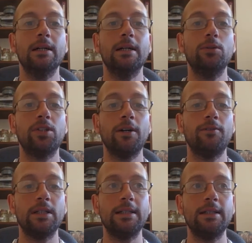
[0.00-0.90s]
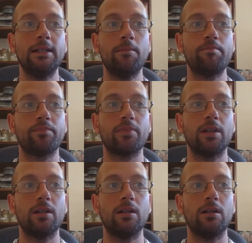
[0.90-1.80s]
He was definitely
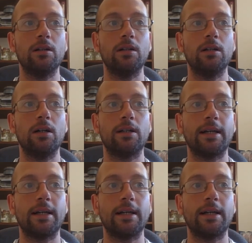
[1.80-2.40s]
a